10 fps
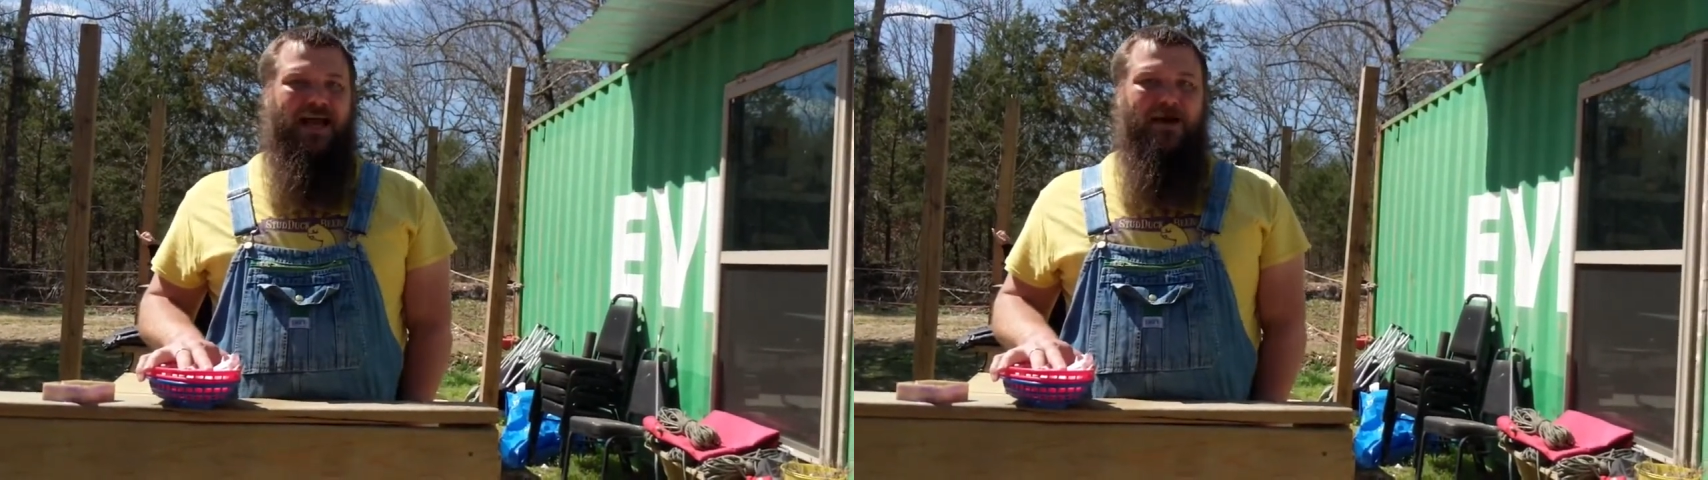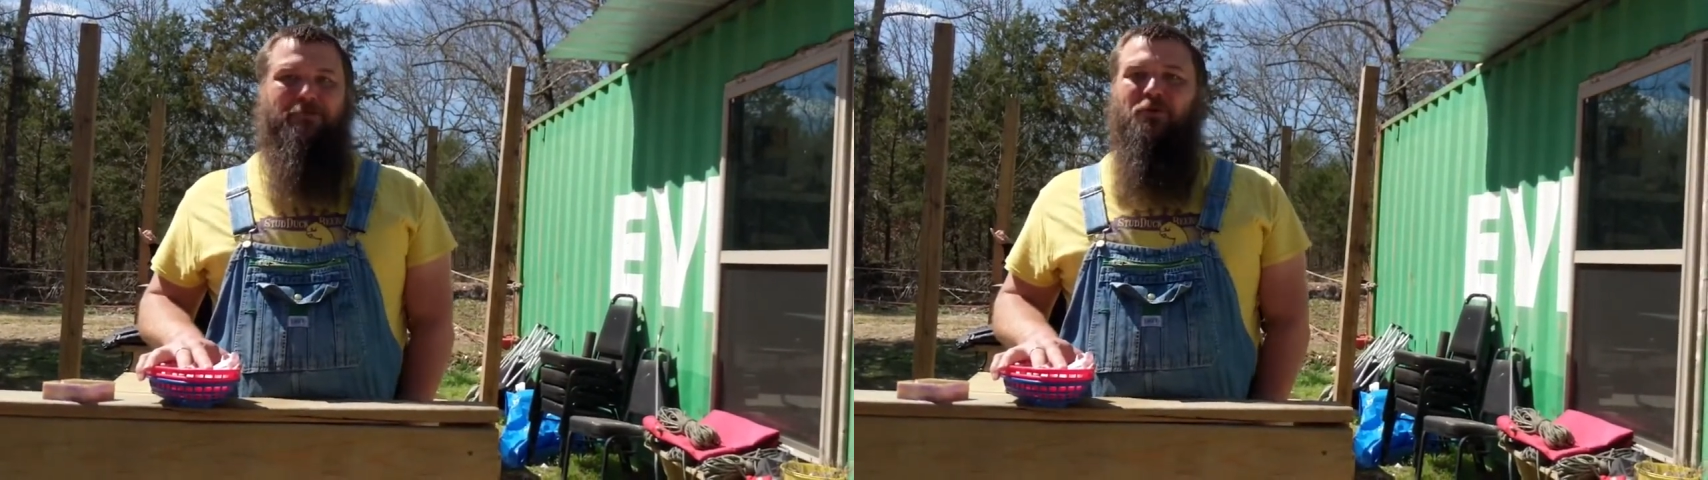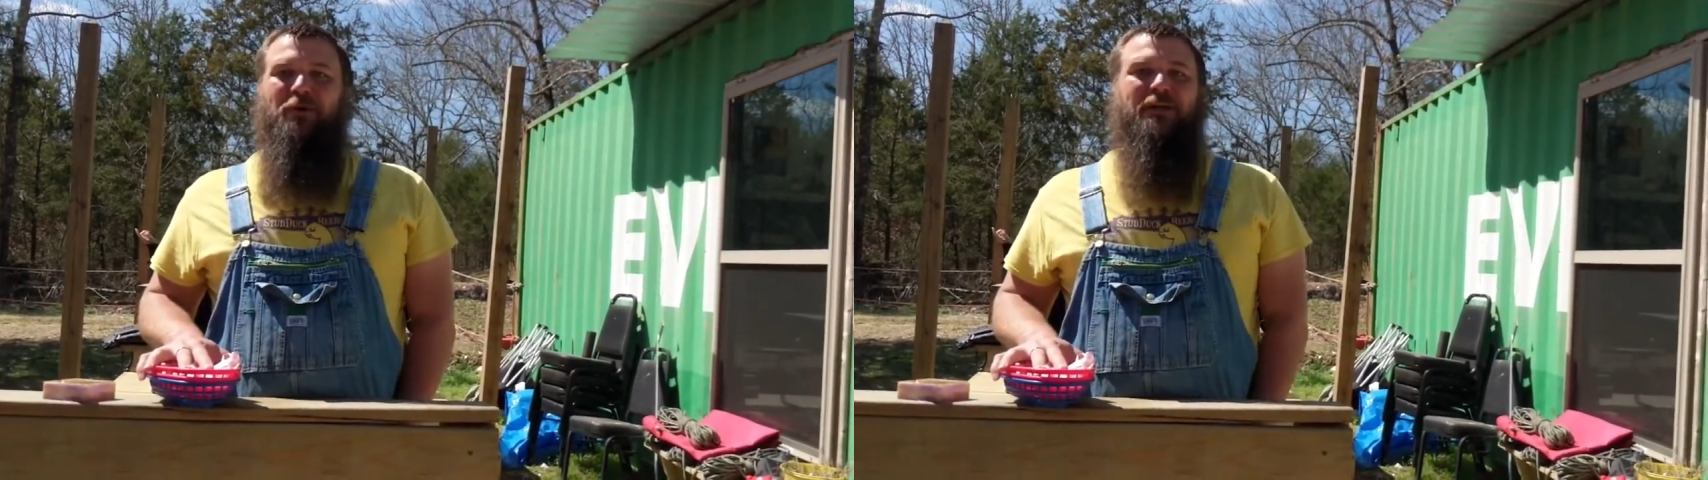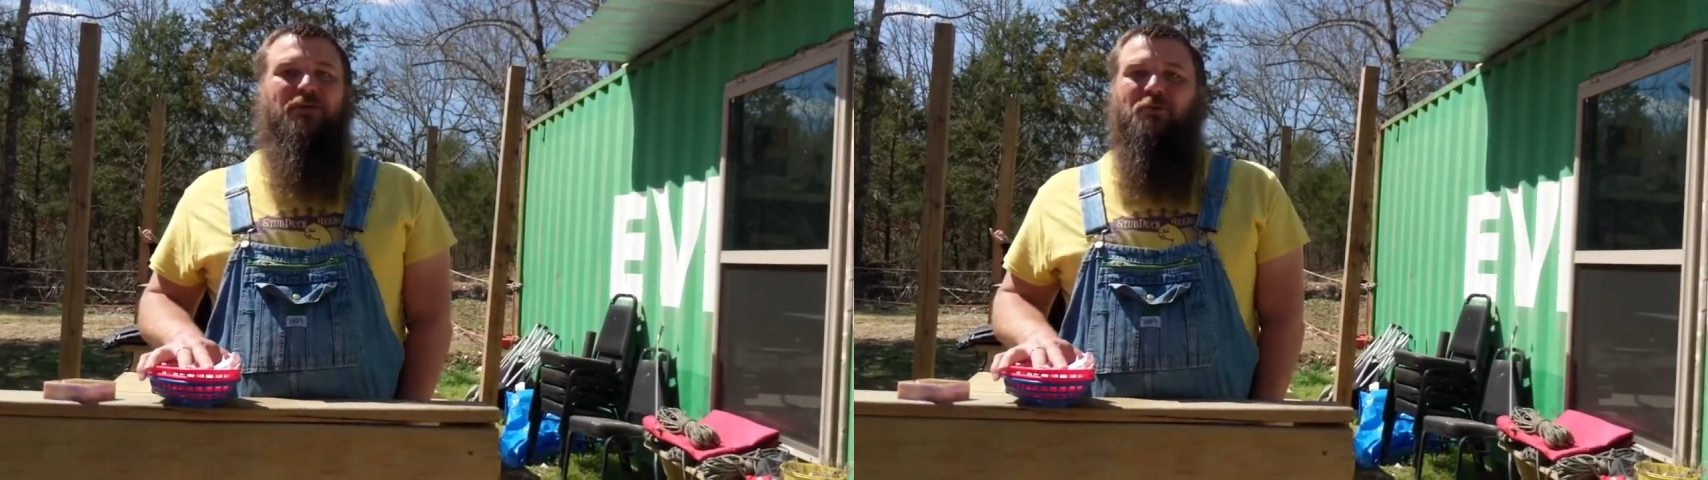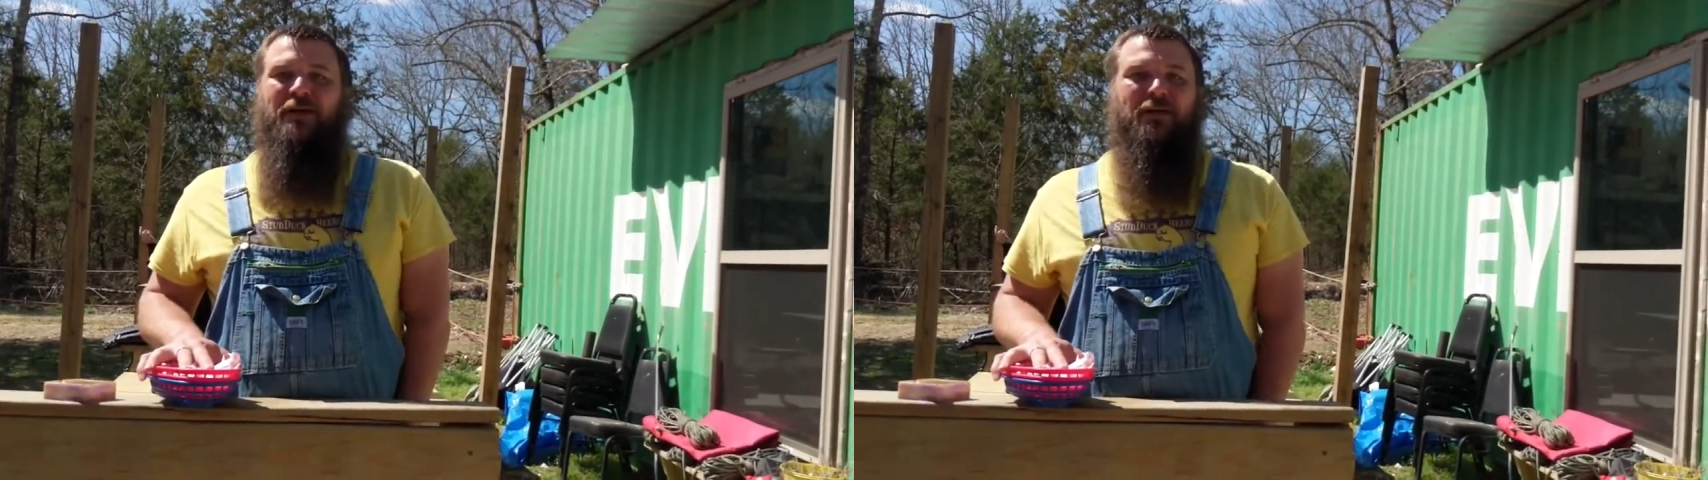happen week
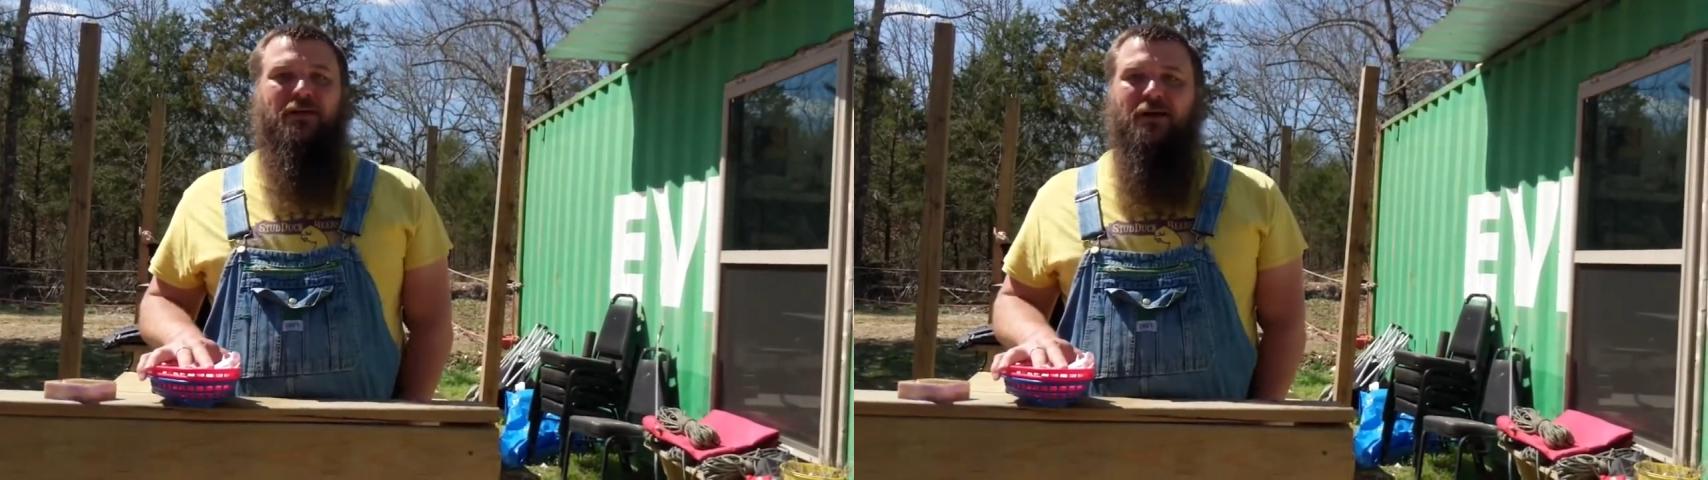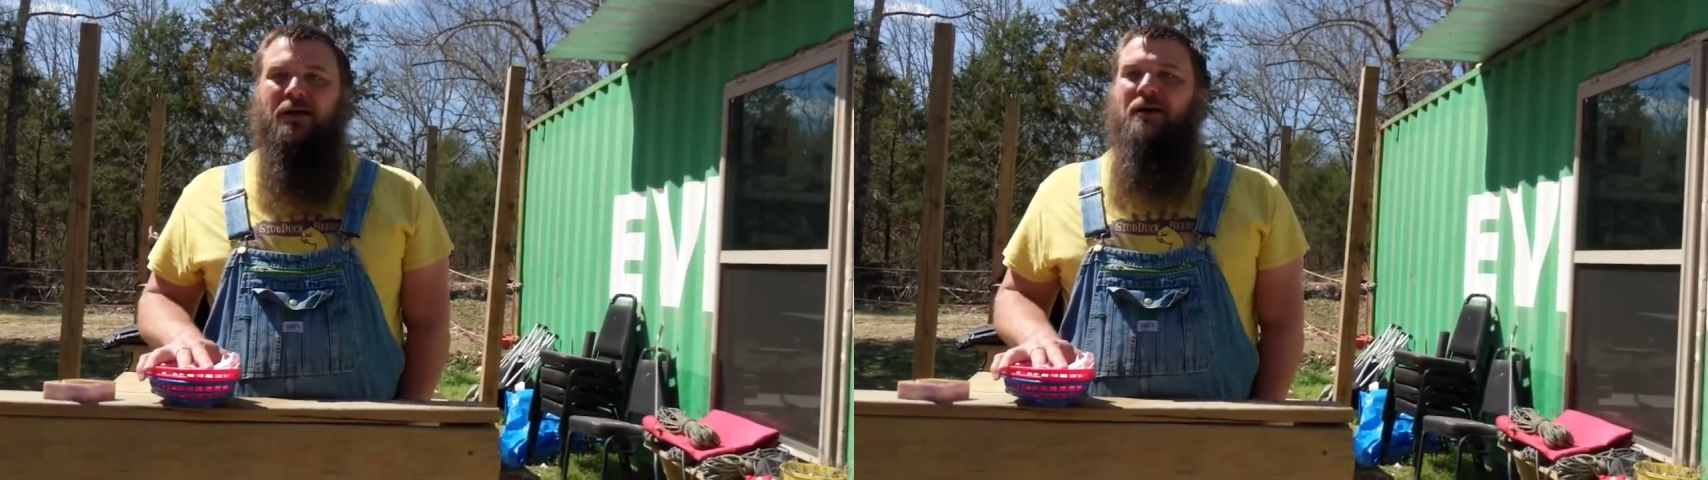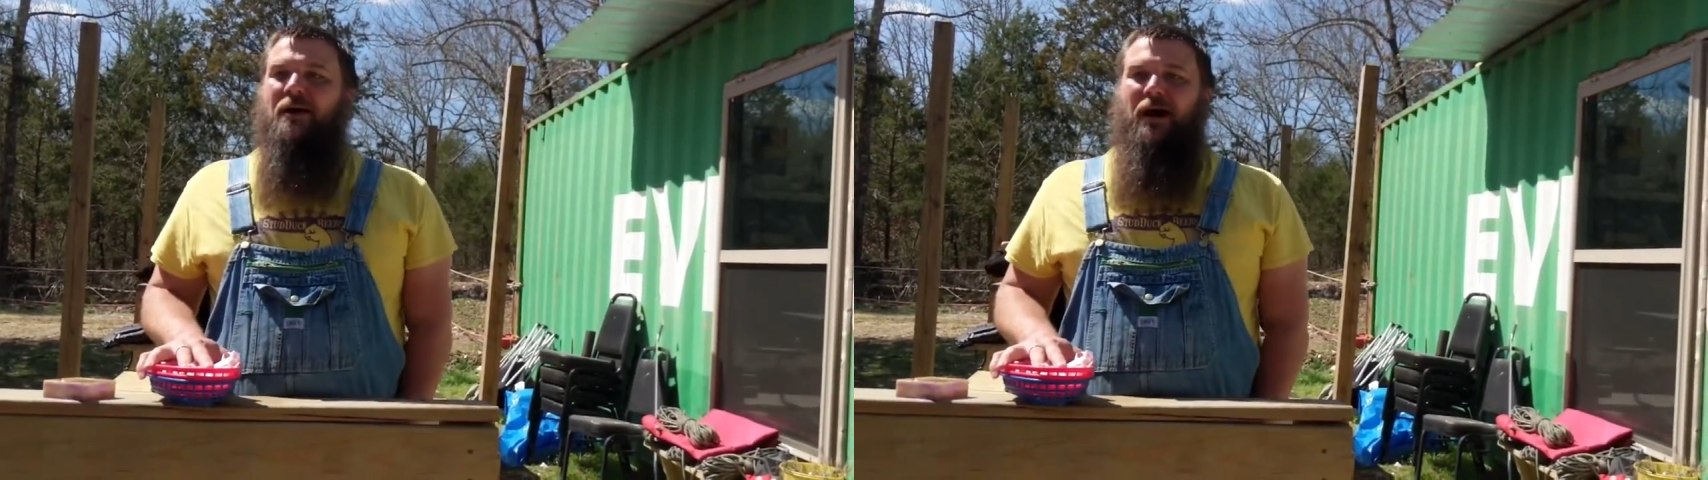to week. Yeah.